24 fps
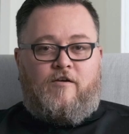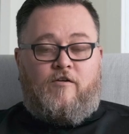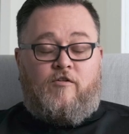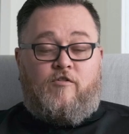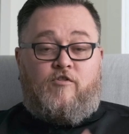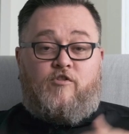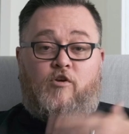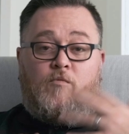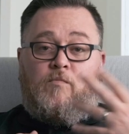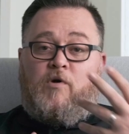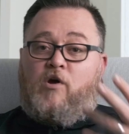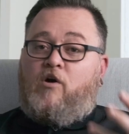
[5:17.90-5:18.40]

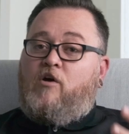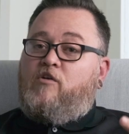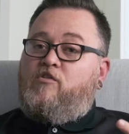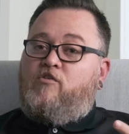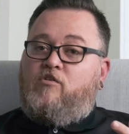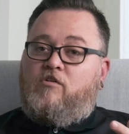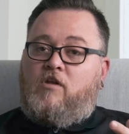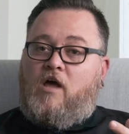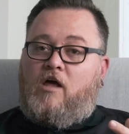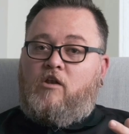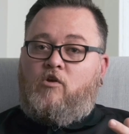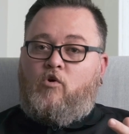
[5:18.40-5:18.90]
So because
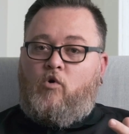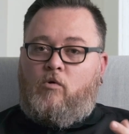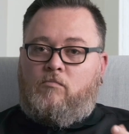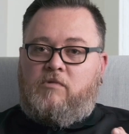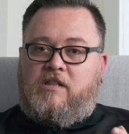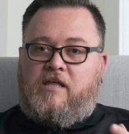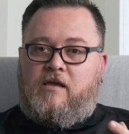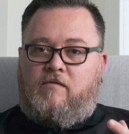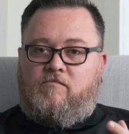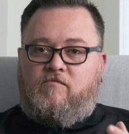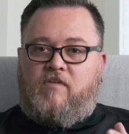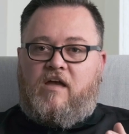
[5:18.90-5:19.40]
you're not
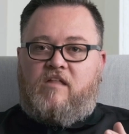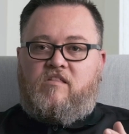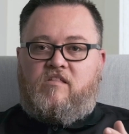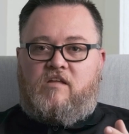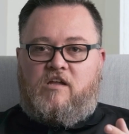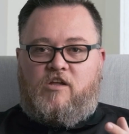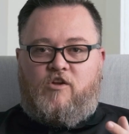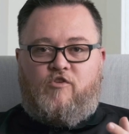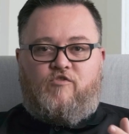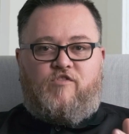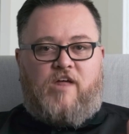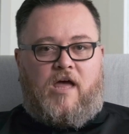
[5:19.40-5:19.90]
normally
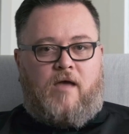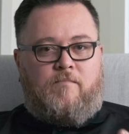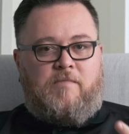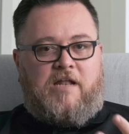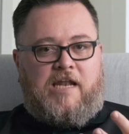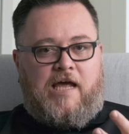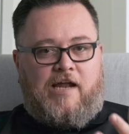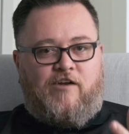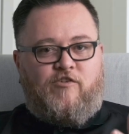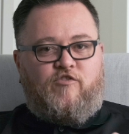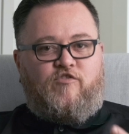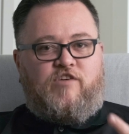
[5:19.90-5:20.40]
investing your time
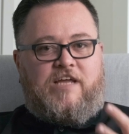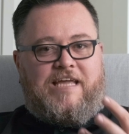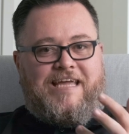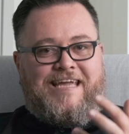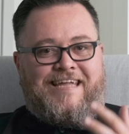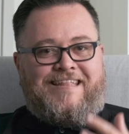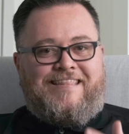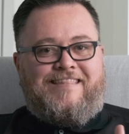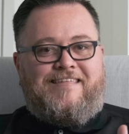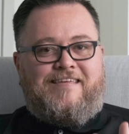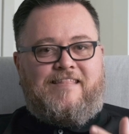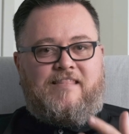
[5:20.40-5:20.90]
and energy
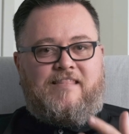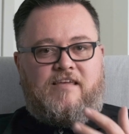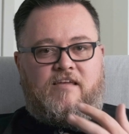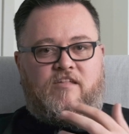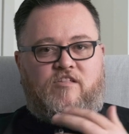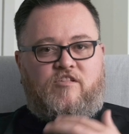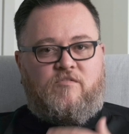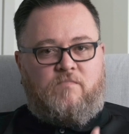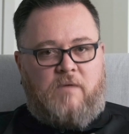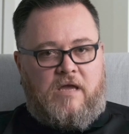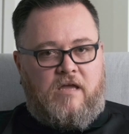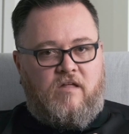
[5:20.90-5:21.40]
into
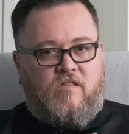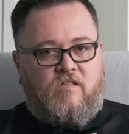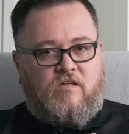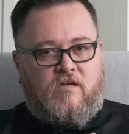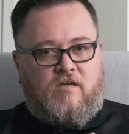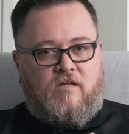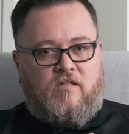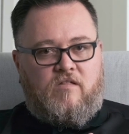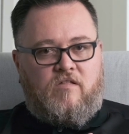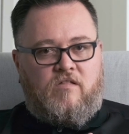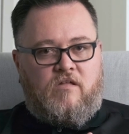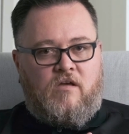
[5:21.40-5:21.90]
these
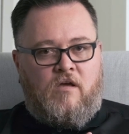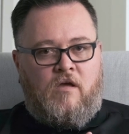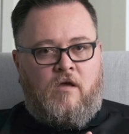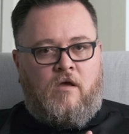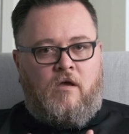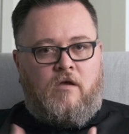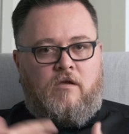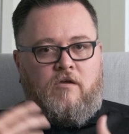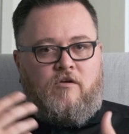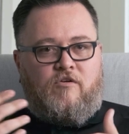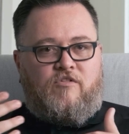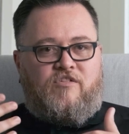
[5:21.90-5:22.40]
spaces,
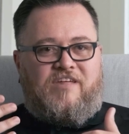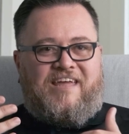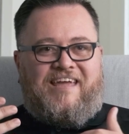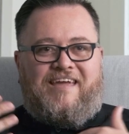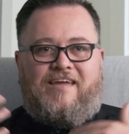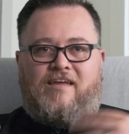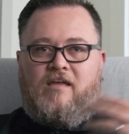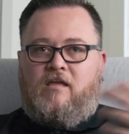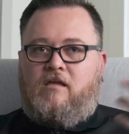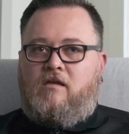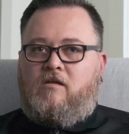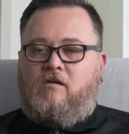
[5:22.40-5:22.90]
you're
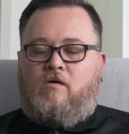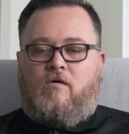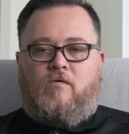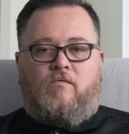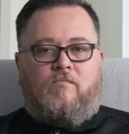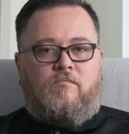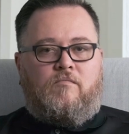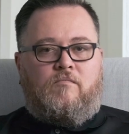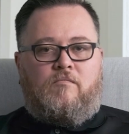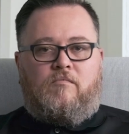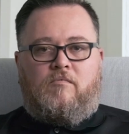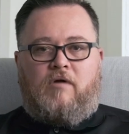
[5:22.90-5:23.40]
saying,
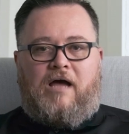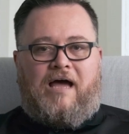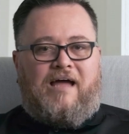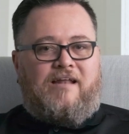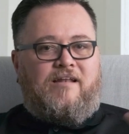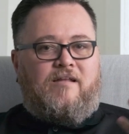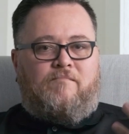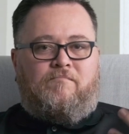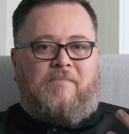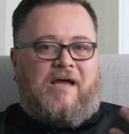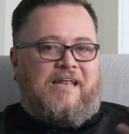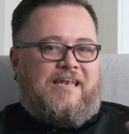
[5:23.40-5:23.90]

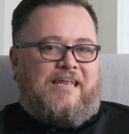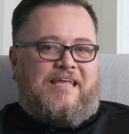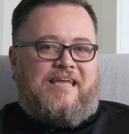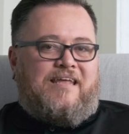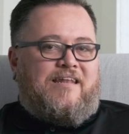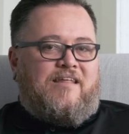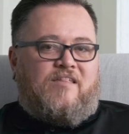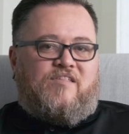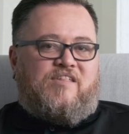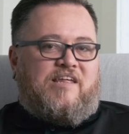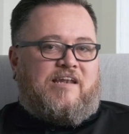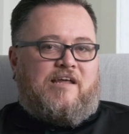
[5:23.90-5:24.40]
my need
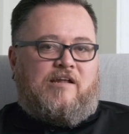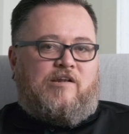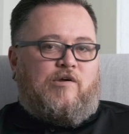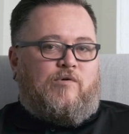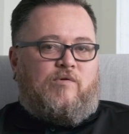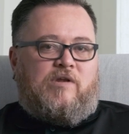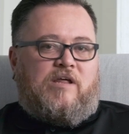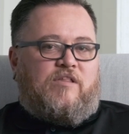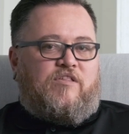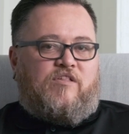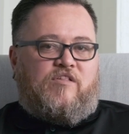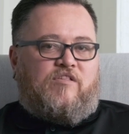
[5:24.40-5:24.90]
is that I
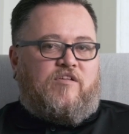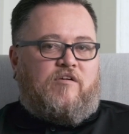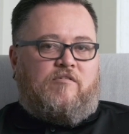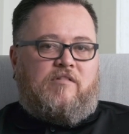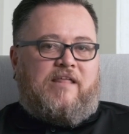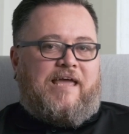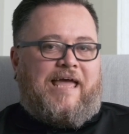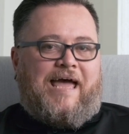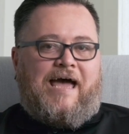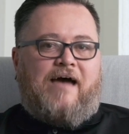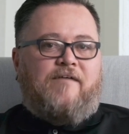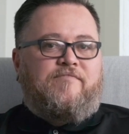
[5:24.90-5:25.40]
don't
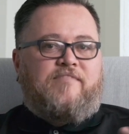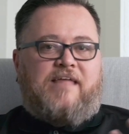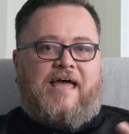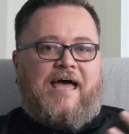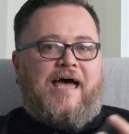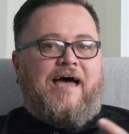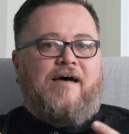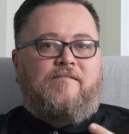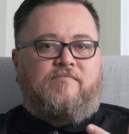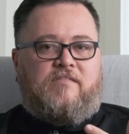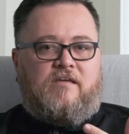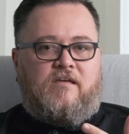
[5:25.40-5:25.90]
necessarily have to
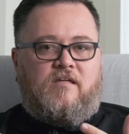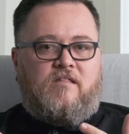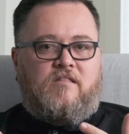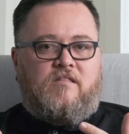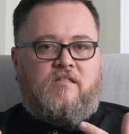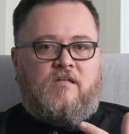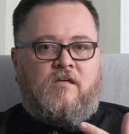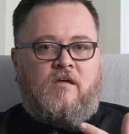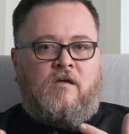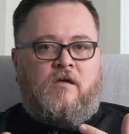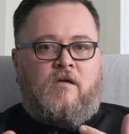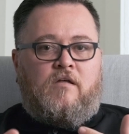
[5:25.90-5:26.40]
have
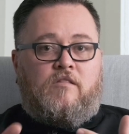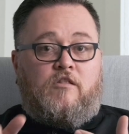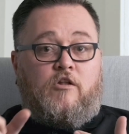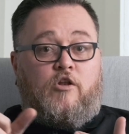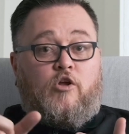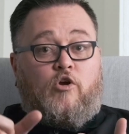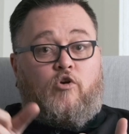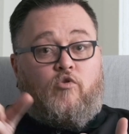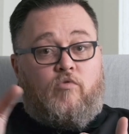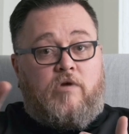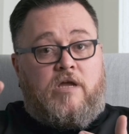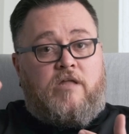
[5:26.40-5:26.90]
these. The
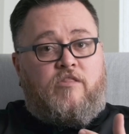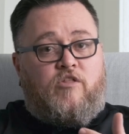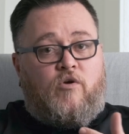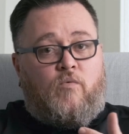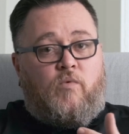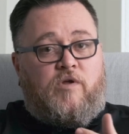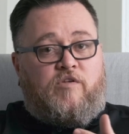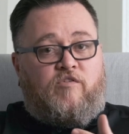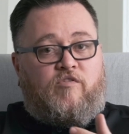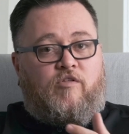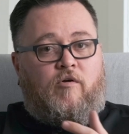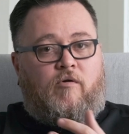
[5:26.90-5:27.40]
degree to
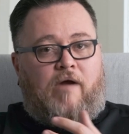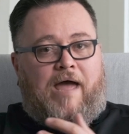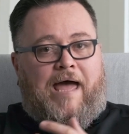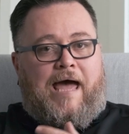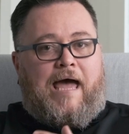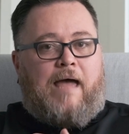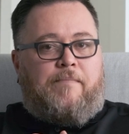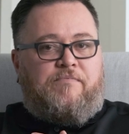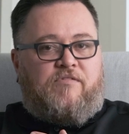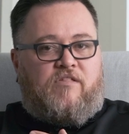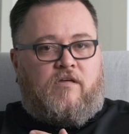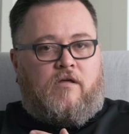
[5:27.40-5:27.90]
which they're
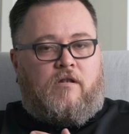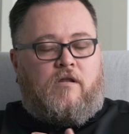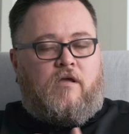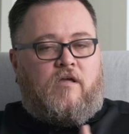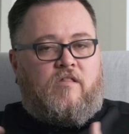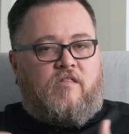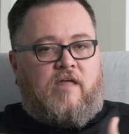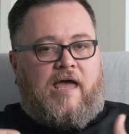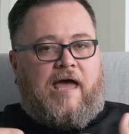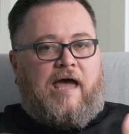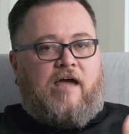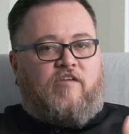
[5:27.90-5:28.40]
absent
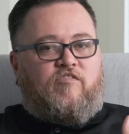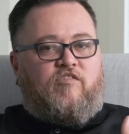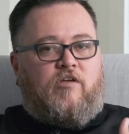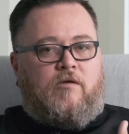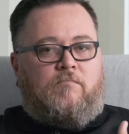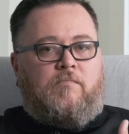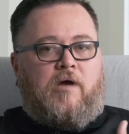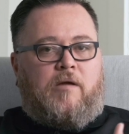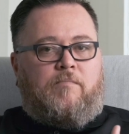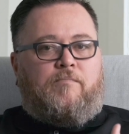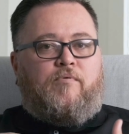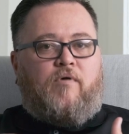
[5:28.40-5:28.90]
is
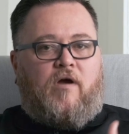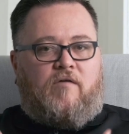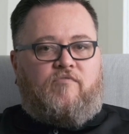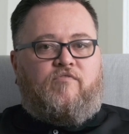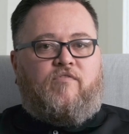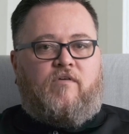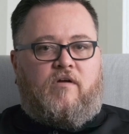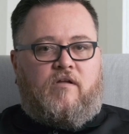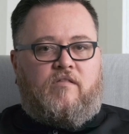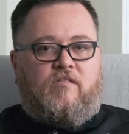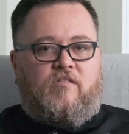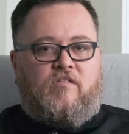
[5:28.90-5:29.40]
actually my
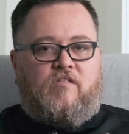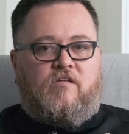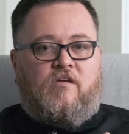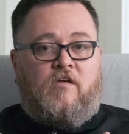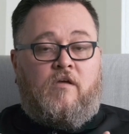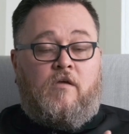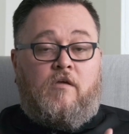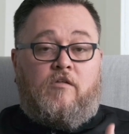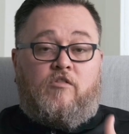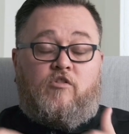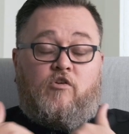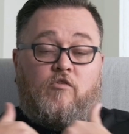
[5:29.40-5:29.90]
preference.
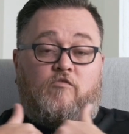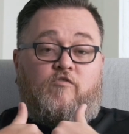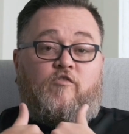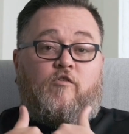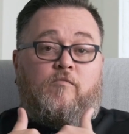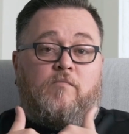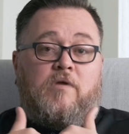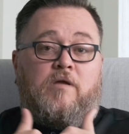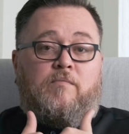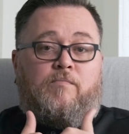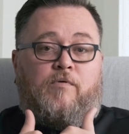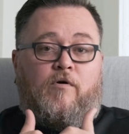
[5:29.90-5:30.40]
So for
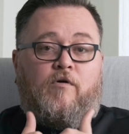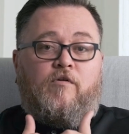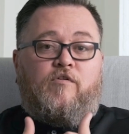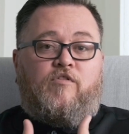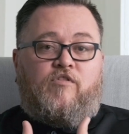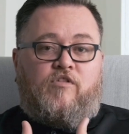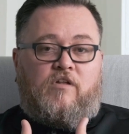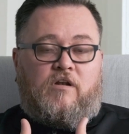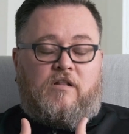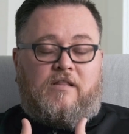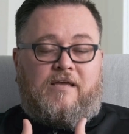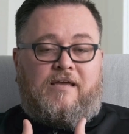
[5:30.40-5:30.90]
me
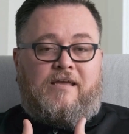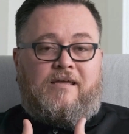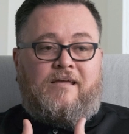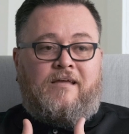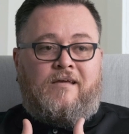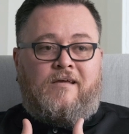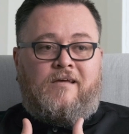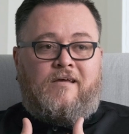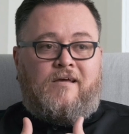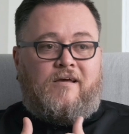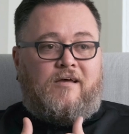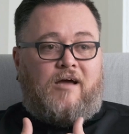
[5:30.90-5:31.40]
personally,
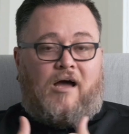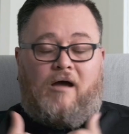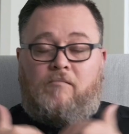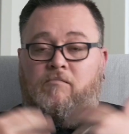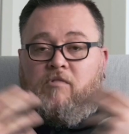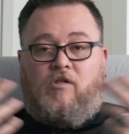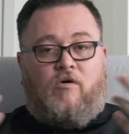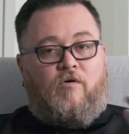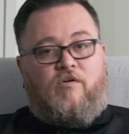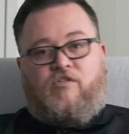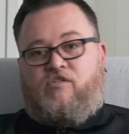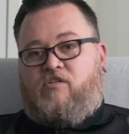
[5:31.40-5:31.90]
I'm
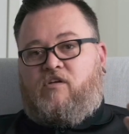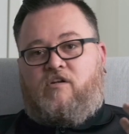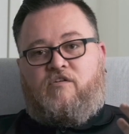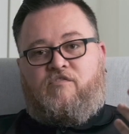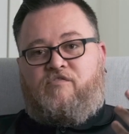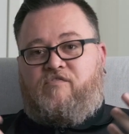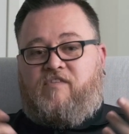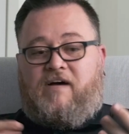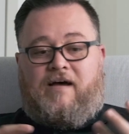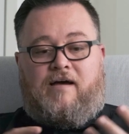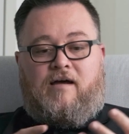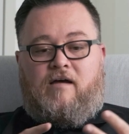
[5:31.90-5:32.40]
lowest in a
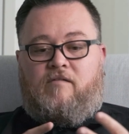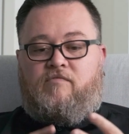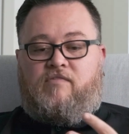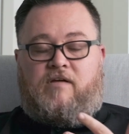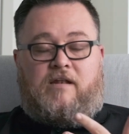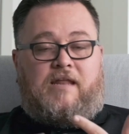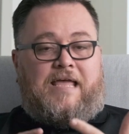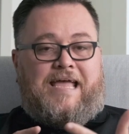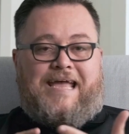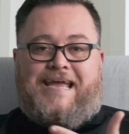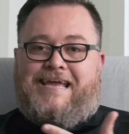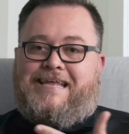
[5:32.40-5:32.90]
5,
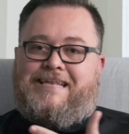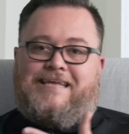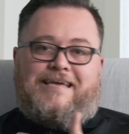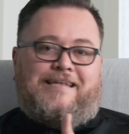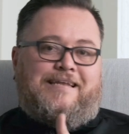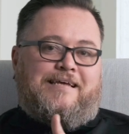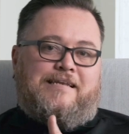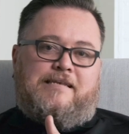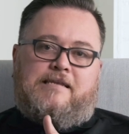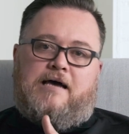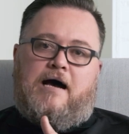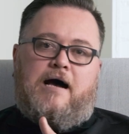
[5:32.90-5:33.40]
an 8,
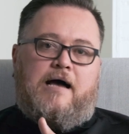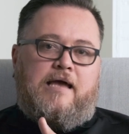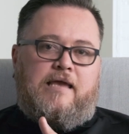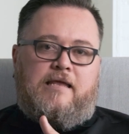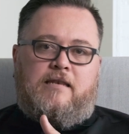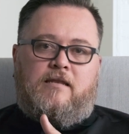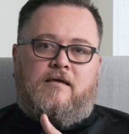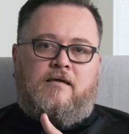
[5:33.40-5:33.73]
and a 9.